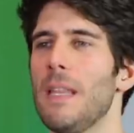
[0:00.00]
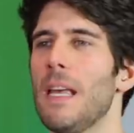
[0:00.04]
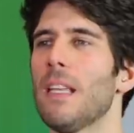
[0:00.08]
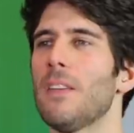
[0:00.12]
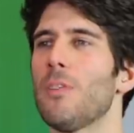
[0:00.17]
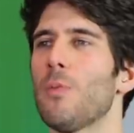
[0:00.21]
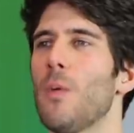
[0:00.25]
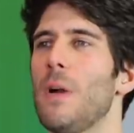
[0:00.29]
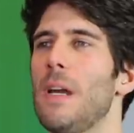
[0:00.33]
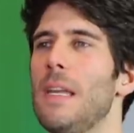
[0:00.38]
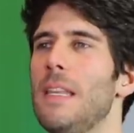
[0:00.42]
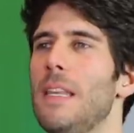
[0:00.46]

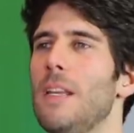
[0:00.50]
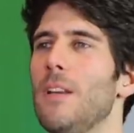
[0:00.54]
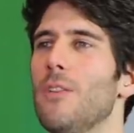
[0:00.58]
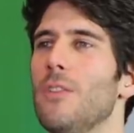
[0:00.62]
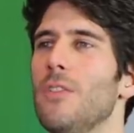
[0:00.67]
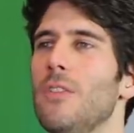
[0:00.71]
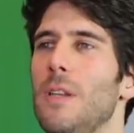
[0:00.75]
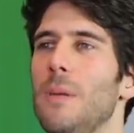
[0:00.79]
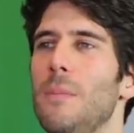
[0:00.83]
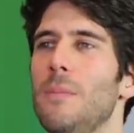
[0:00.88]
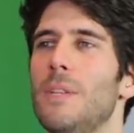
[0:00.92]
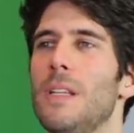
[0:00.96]
that's why they are
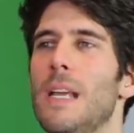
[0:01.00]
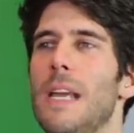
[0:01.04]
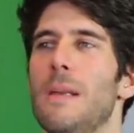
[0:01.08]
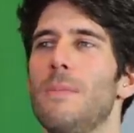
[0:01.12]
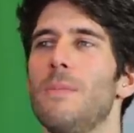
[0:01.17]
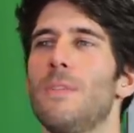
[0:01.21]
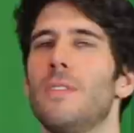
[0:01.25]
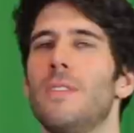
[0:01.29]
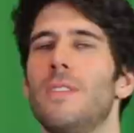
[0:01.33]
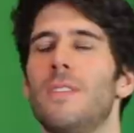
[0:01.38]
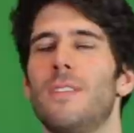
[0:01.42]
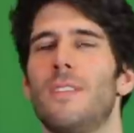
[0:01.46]

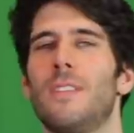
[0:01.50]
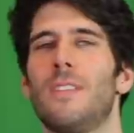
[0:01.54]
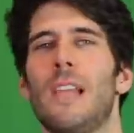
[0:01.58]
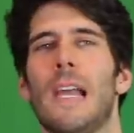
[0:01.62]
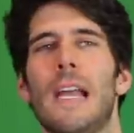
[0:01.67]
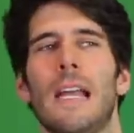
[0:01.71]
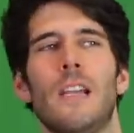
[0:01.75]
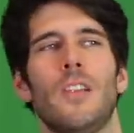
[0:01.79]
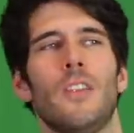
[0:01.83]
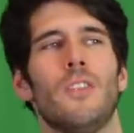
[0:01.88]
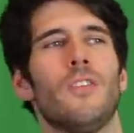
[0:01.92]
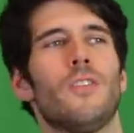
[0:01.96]
sometimes
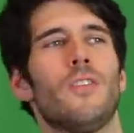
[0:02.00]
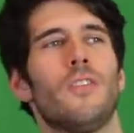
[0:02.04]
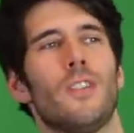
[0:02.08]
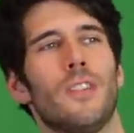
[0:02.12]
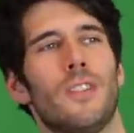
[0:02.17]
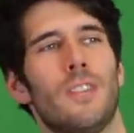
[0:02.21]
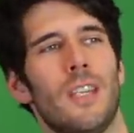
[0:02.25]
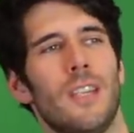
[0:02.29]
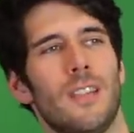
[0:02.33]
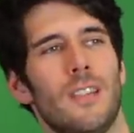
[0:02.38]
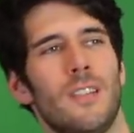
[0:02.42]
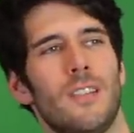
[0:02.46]
cited
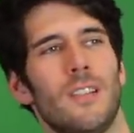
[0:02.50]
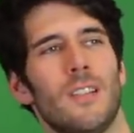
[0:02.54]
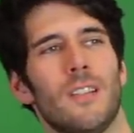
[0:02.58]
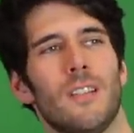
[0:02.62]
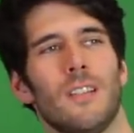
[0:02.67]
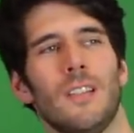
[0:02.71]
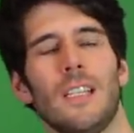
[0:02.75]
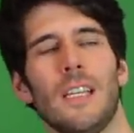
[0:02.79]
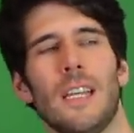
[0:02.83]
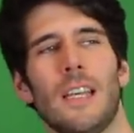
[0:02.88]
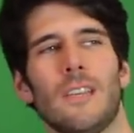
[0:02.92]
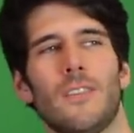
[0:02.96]

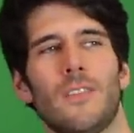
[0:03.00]
statistically